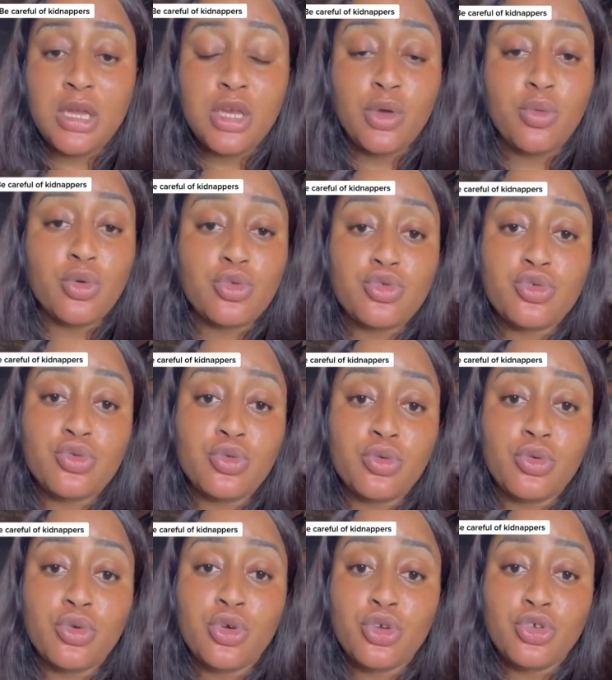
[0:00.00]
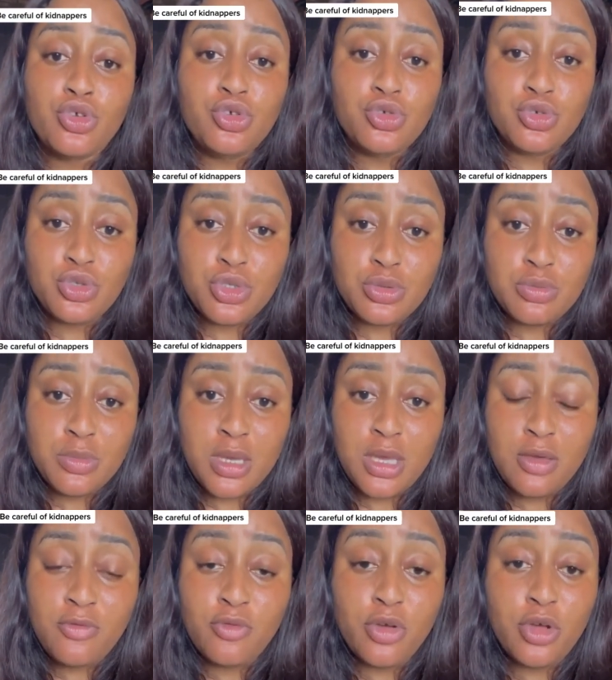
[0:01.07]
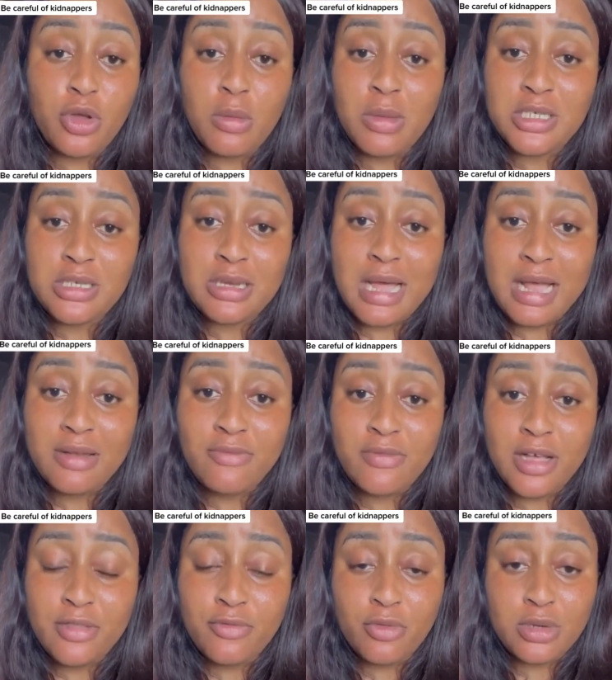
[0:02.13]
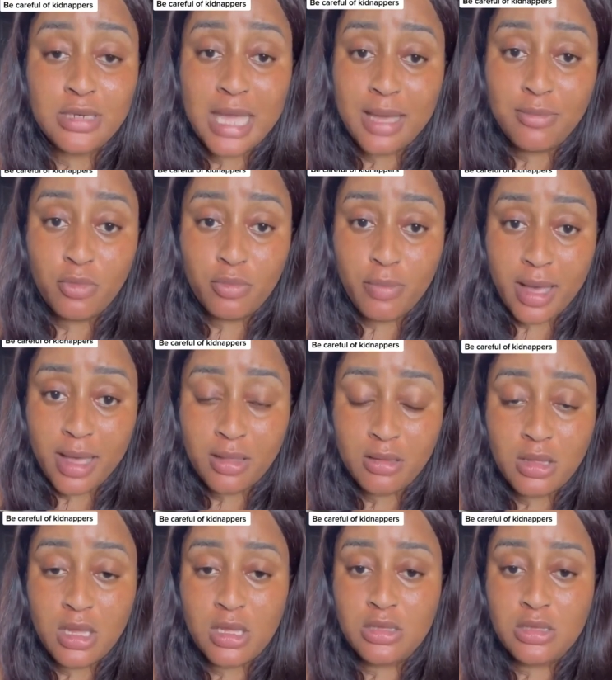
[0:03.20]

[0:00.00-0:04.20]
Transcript: they want to use me for a commercial advert for Nine Mobile.